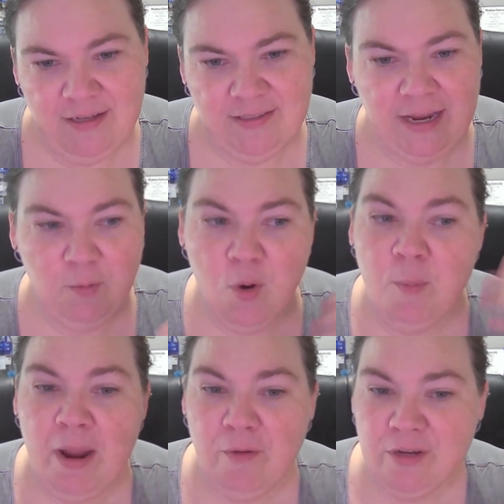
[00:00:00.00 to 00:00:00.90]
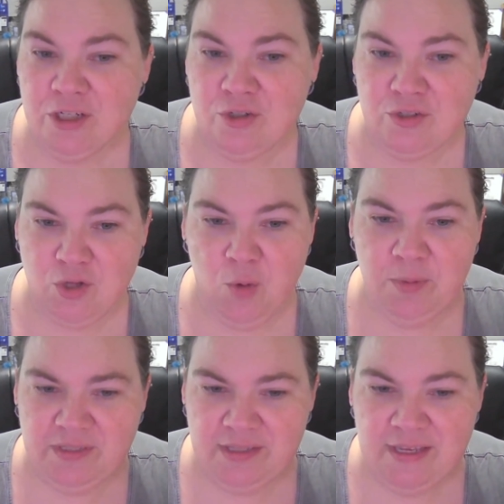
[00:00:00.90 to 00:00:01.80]
It's like, well, my original scope
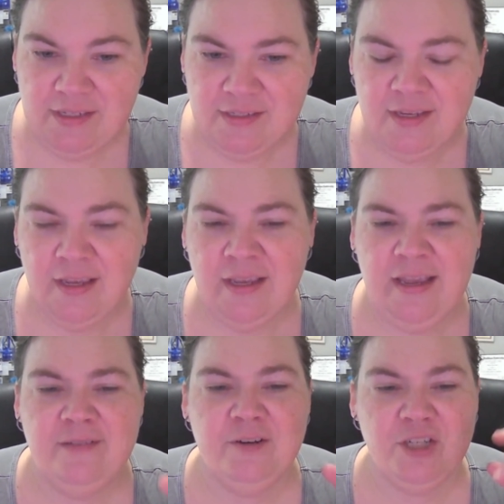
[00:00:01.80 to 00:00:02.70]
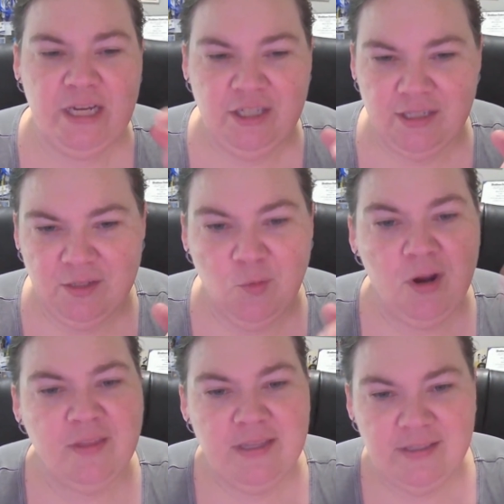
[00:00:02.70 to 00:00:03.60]
is this, and if you're changing this
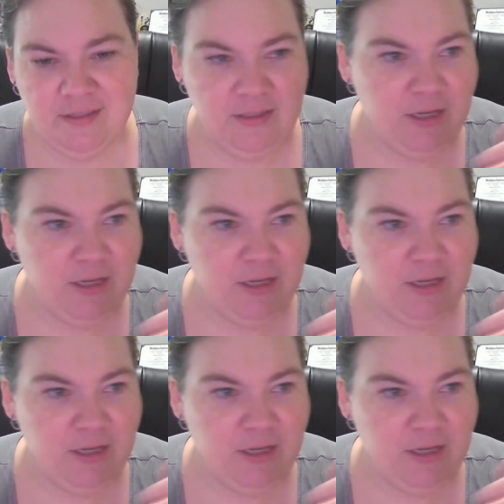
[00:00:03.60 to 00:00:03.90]
work, then